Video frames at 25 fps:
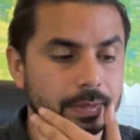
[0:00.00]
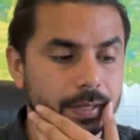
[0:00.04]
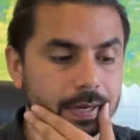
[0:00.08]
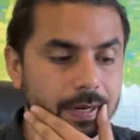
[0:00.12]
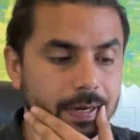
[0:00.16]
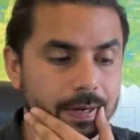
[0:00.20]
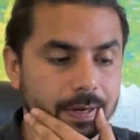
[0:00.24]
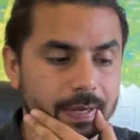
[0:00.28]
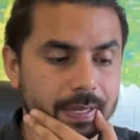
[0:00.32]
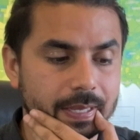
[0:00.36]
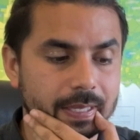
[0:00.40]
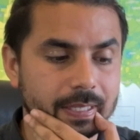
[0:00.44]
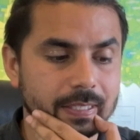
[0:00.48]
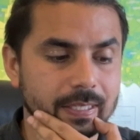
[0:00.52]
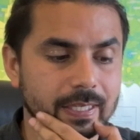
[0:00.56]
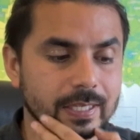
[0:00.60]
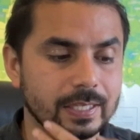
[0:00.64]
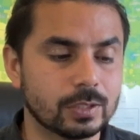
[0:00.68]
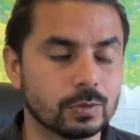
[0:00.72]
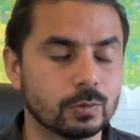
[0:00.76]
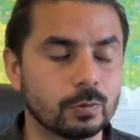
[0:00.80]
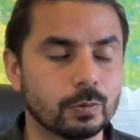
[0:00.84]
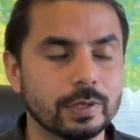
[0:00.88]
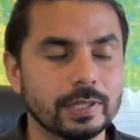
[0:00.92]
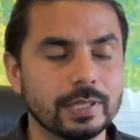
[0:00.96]

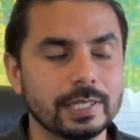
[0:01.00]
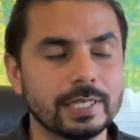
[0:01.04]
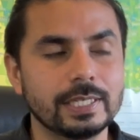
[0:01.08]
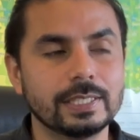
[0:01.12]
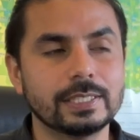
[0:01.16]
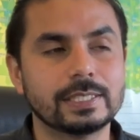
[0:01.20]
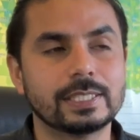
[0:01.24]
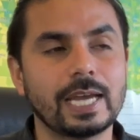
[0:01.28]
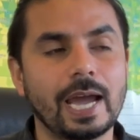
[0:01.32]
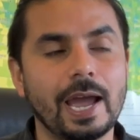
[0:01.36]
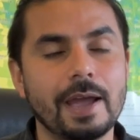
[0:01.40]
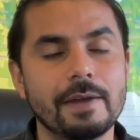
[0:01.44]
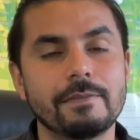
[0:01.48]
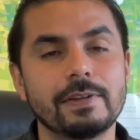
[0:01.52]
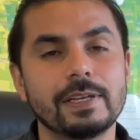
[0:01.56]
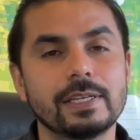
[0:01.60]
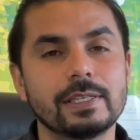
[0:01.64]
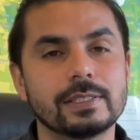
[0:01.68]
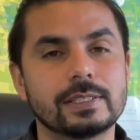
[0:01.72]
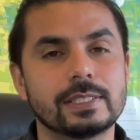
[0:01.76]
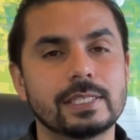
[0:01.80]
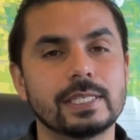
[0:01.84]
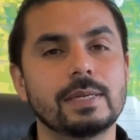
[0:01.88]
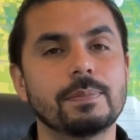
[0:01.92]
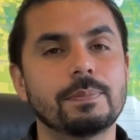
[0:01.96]
it's really
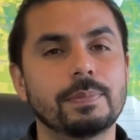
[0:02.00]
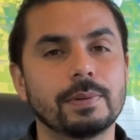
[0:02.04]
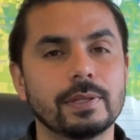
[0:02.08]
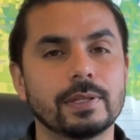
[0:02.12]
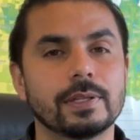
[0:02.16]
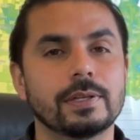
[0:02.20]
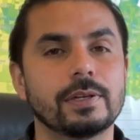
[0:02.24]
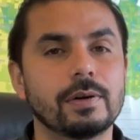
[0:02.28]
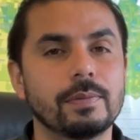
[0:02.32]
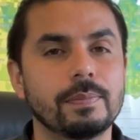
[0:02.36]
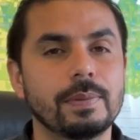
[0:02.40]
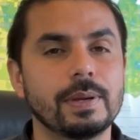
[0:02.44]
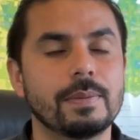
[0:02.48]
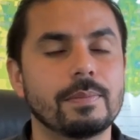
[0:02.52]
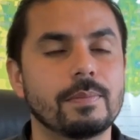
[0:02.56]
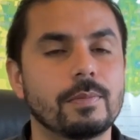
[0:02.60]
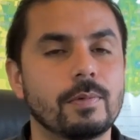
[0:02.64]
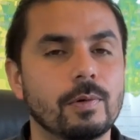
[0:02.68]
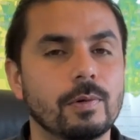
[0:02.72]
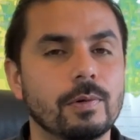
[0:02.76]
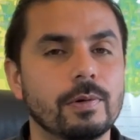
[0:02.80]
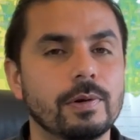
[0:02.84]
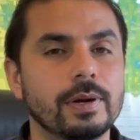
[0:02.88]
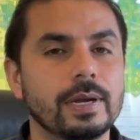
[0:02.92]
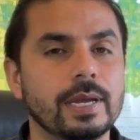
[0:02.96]
diving deep a little bit
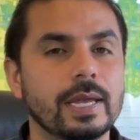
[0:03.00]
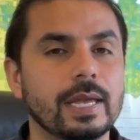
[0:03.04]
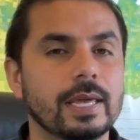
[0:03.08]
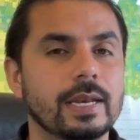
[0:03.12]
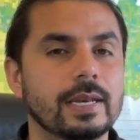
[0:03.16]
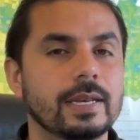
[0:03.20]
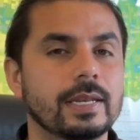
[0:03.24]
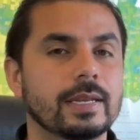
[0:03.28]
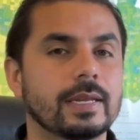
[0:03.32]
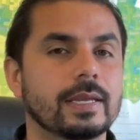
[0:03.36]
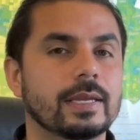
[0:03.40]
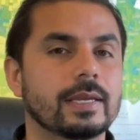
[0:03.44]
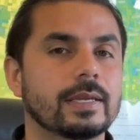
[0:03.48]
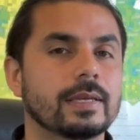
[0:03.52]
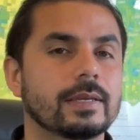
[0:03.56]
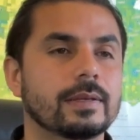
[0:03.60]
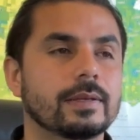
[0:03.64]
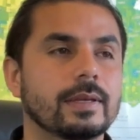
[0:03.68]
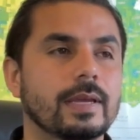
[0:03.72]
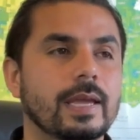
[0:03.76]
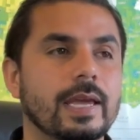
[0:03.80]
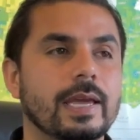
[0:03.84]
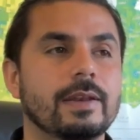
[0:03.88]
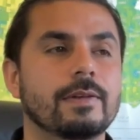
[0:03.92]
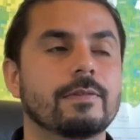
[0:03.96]
more
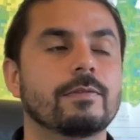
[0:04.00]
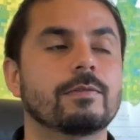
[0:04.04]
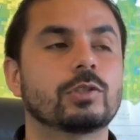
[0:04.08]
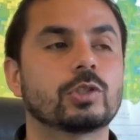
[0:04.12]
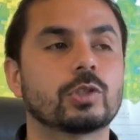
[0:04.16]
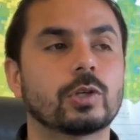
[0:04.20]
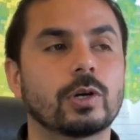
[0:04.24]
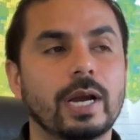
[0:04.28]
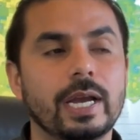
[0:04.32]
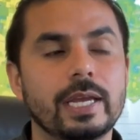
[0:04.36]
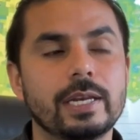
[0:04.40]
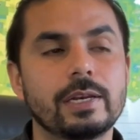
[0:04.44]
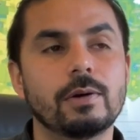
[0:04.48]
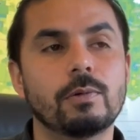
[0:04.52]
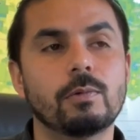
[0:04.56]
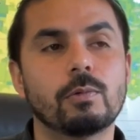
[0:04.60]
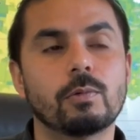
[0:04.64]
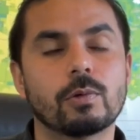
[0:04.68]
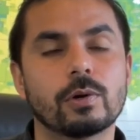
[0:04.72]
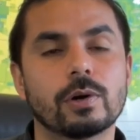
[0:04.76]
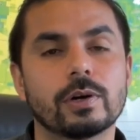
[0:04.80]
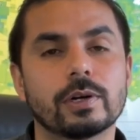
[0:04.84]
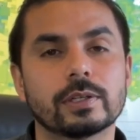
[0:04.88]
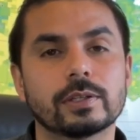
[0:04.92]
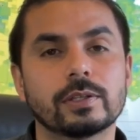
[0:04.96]
and trying to
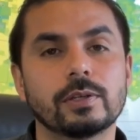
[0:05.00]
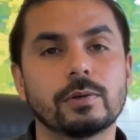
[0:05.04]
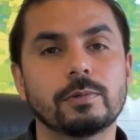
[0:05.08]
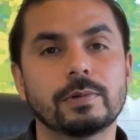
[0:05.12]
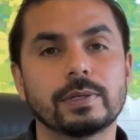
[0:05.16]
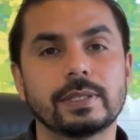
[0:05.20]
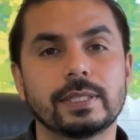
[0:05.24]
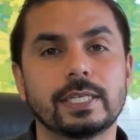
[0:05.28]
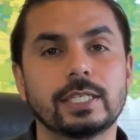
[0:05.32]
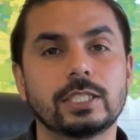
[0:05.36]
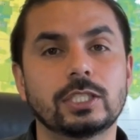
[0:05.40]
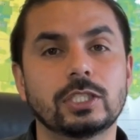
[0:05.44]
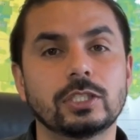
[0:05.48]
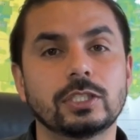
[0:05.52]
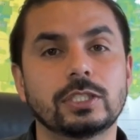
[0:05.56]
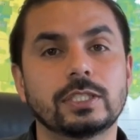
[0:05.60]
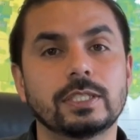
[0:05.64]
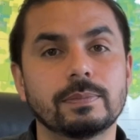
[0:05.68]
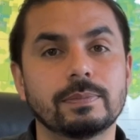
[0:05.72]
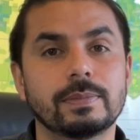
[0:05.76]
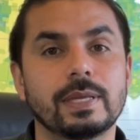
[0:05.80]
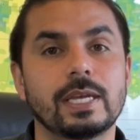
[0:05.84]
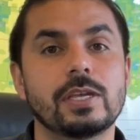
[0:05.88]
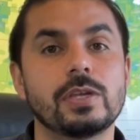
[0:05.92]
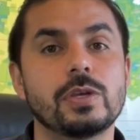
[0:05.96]
work the
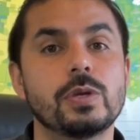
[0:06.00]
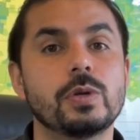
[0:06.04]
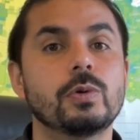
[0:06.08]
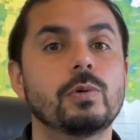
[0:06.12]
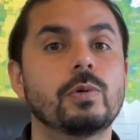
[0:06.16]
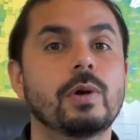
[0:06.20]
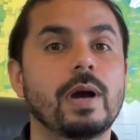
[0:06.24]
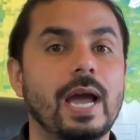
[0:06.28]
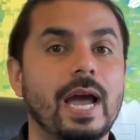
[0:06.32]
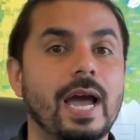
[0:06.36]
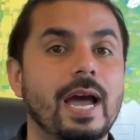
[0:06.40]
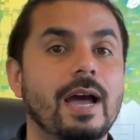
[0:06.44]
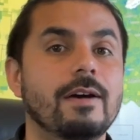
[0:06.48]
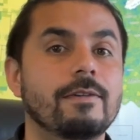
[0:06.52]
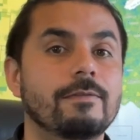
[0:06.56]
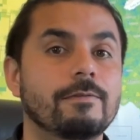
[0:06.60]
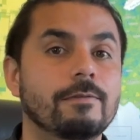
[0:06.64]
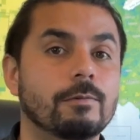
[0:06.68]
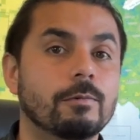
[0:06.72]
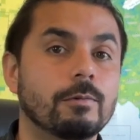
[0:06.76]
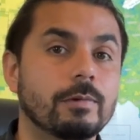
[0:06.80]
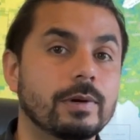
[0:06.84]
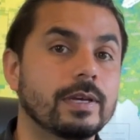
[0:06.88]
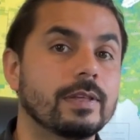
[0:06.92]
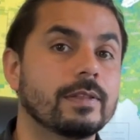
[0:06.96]
relationship that you
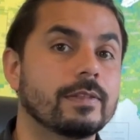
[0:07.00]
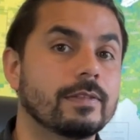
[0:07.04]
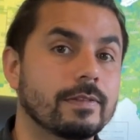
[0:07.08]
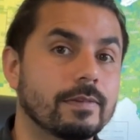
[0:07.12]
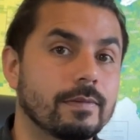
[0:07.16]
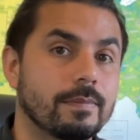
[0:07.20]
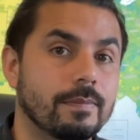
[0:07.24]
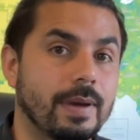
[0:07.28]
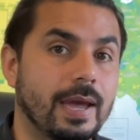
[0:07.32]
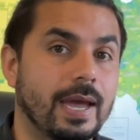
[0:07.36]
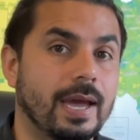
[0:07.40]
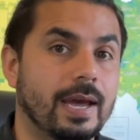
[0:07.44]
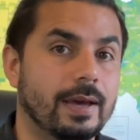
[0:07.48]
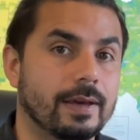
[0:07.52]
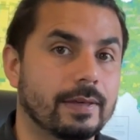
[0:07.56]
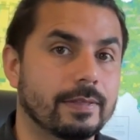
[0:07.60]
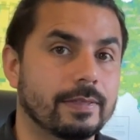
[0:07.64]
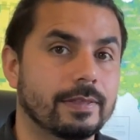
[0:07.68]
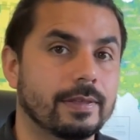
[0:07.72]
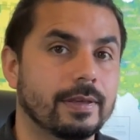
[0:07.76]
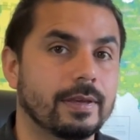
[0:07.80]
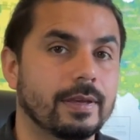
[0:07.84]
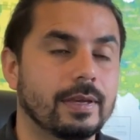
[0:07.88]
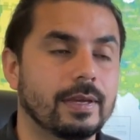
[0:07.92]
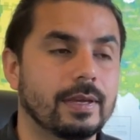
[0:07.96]
have with
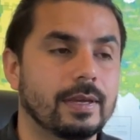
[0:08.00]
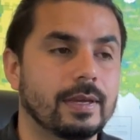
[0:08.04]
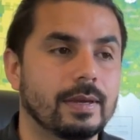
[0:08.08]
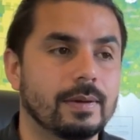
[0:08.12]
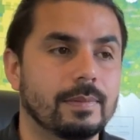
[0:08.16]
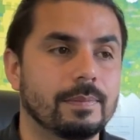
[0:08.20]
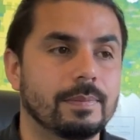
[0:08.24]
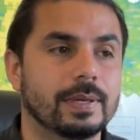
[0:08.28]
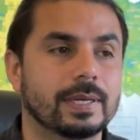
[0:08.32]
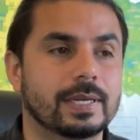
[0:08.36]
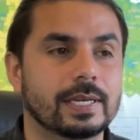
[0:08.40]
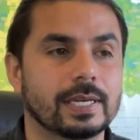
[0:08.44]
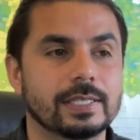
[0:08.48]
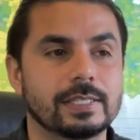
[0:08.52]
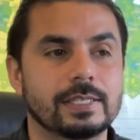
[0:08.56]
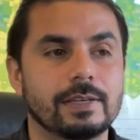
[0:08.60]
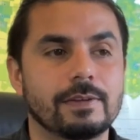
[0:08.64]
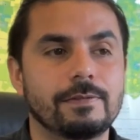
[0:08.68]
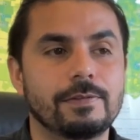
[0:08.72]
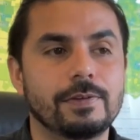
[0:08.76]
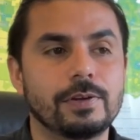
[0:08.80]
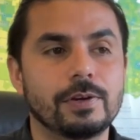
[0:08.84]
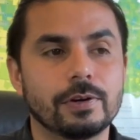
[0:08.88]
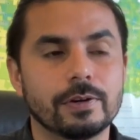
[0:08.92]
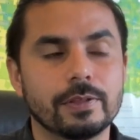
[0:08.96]
math. Because
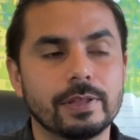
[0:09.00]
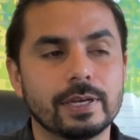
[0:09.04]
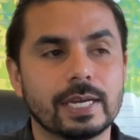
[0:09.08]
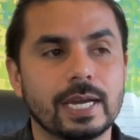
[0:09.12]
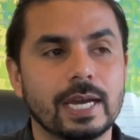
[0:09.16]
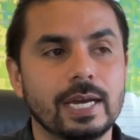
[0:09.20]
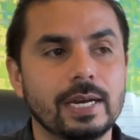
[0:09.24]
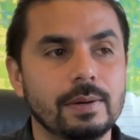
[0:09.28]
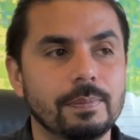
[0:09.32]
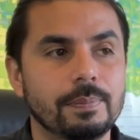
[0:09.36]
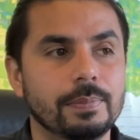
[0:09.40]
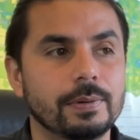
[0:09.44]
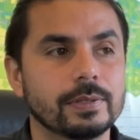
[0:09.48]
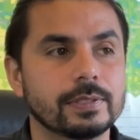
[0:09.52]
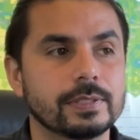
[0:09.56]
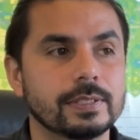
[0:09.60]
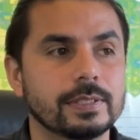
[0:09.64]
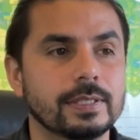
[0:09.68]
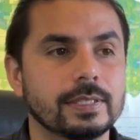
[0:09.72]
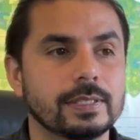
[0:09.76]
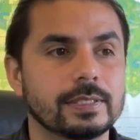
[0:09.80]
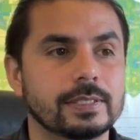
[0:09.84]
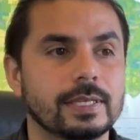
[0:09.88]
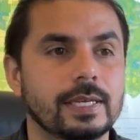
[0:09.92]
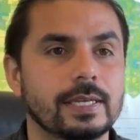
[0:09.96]
if you're the kind of
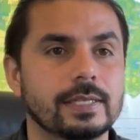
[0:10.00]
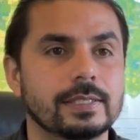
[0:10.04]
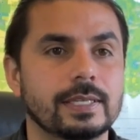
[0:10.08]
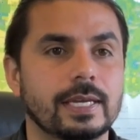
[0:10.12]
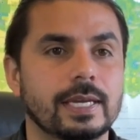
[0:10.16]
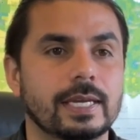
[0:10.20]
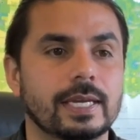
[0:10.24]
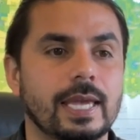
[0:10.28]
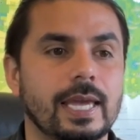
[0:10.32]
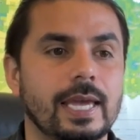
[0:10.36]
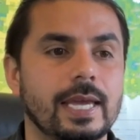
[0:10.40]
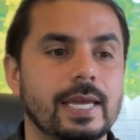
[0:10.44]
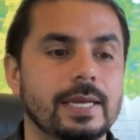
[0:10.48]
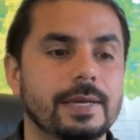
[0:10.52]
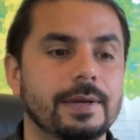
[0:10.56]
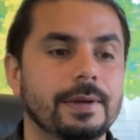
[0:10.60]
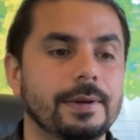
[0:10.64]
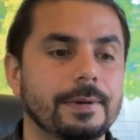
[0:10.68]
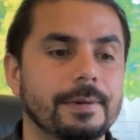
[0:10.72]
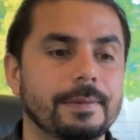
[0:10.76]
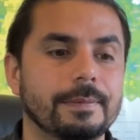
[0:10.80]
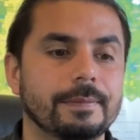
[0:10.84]
person that says like, hey,